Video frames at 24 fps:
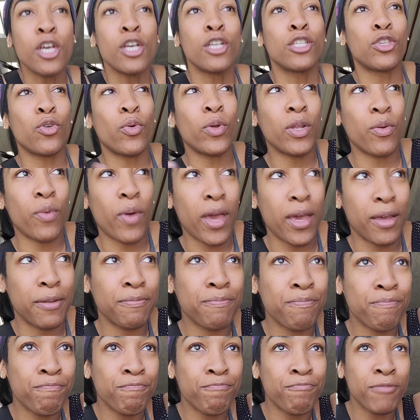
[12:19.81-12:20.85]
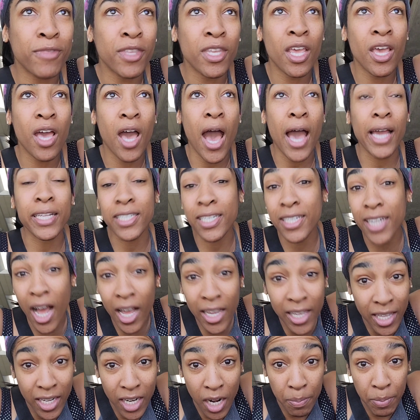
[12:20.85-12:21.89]
So anyway, I did
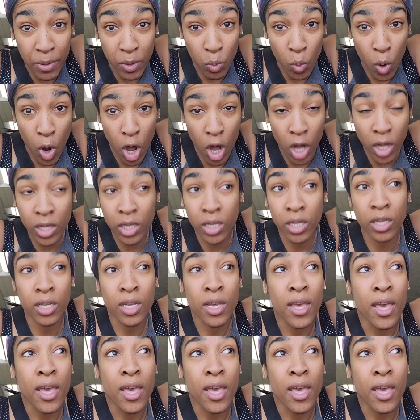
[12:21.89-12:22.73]
not get up and walk.